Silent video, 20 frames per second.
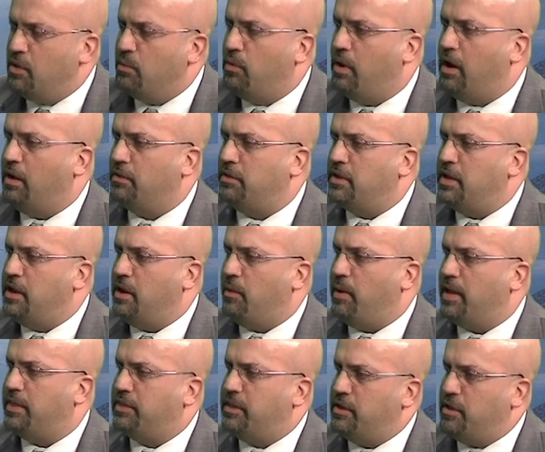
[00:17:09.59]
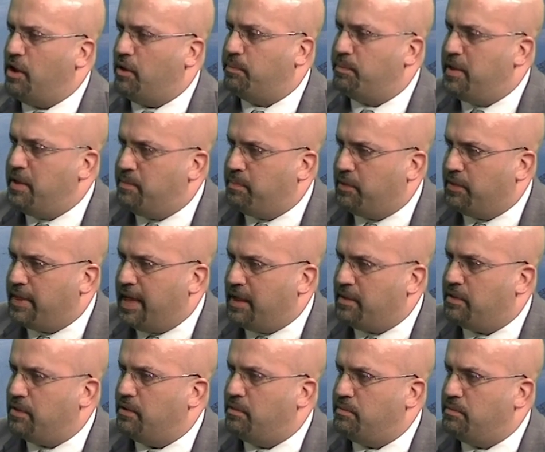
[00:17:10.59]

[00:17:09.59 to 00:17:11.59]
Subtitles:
Well, you know what? The young people that